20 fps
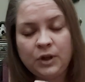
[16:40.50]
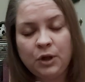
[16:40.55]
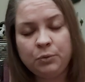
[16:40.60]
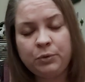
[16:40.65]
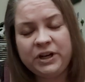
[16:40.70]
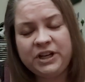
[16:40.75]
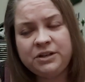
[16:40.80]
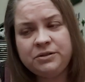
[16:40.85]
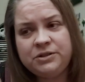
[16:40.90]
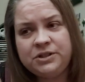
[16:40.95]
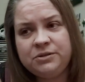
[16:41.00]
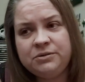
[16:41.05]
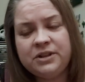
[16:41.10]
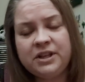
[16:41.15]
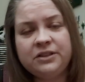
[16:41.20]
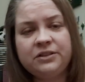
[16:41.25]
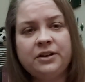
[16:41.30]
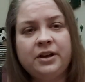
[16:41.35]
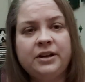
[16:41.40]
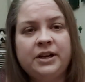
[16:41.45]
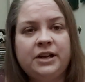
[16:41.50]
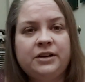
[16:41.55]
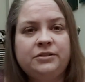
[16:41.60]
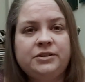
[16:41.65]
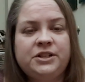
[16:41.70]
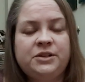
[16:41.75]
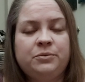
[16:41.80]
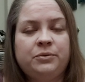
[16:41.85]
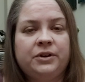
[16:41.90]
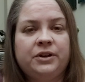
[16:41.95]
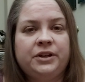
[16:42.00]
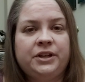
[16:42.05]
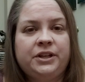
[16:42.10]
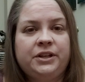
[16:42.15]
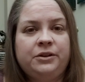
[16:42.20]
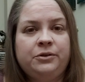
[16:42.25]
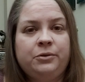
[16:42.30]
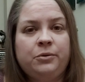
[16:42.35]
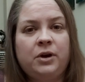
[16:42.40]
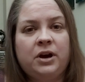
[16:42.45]
you do that thought and energy work,
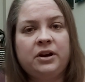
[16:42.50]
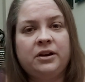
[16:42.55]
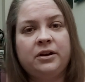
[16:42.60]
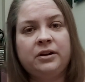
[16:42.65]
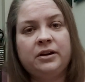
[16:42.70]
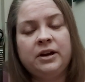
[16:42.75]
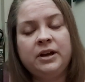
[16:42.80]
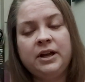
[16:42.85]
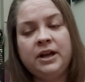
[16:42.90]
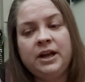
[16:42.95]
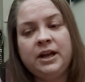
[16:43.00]
you are